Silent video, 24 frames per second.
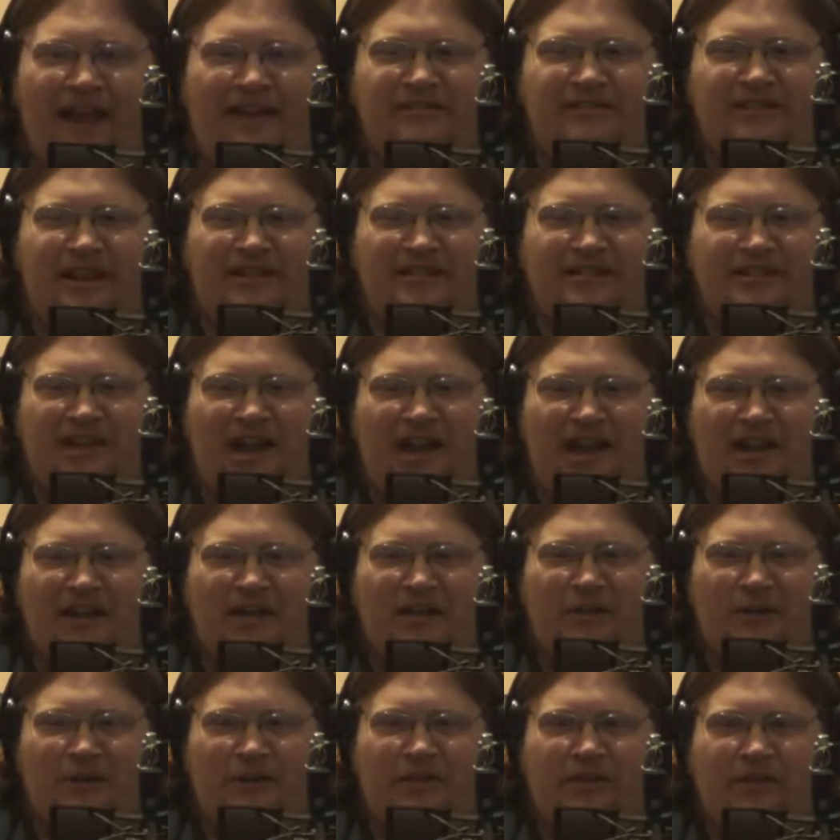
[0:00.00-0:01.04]
and not a
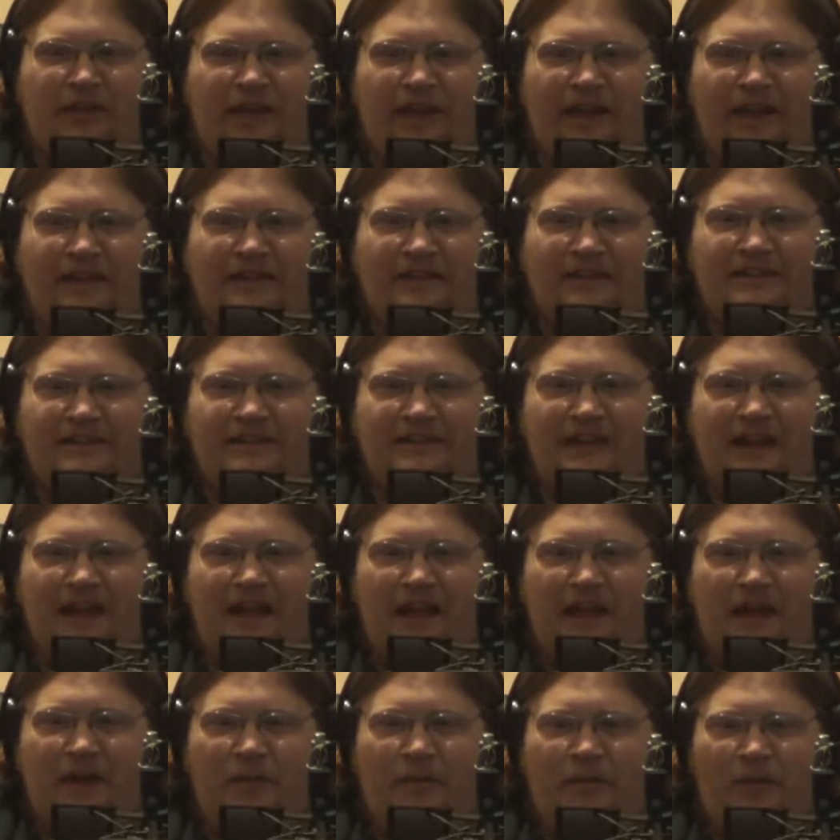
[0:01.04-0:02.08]
good thing.
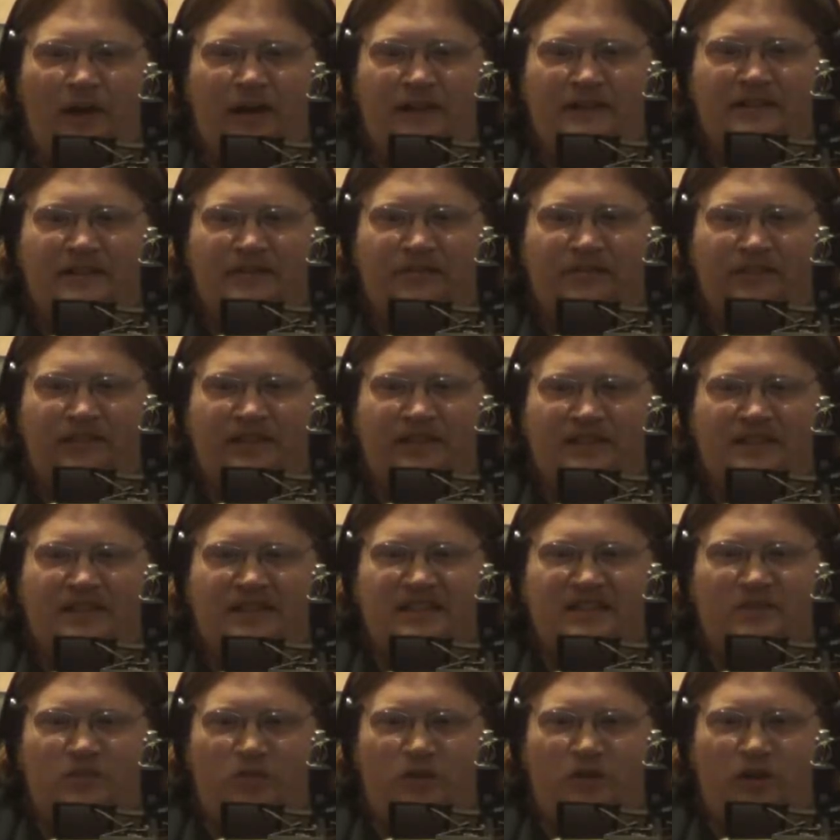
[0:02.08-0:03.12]
What is over? Does
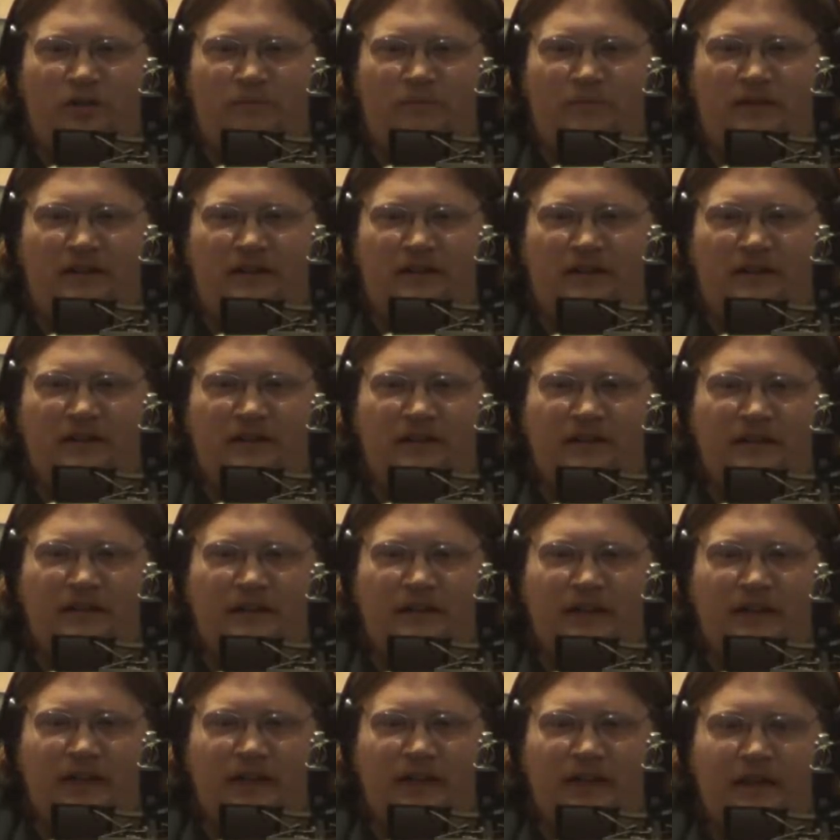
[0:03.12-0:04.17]
this door open?
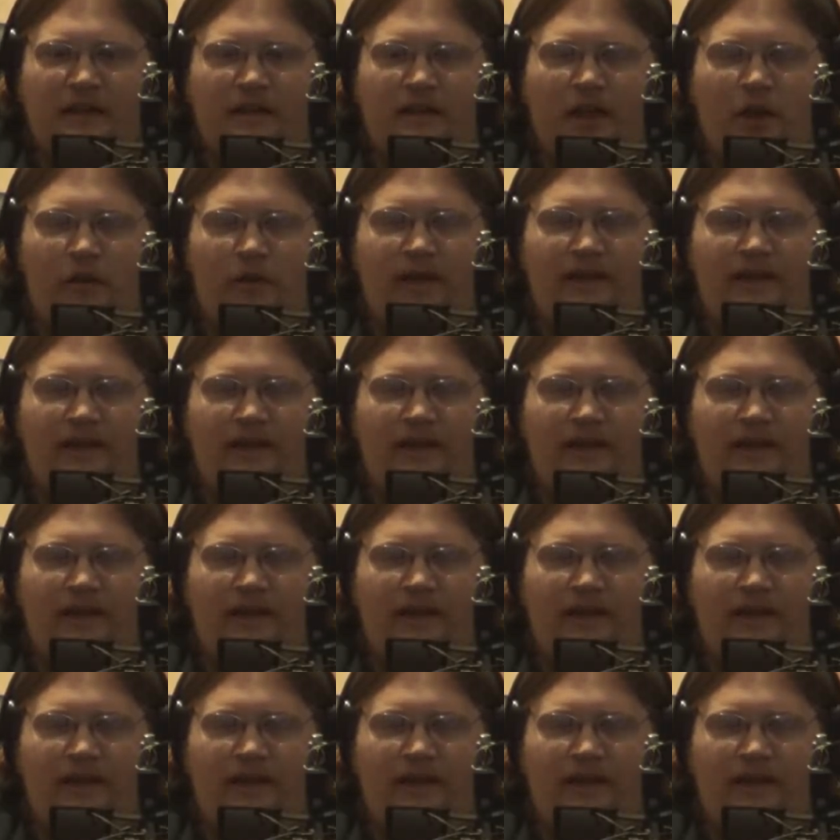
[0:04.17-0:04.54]
No,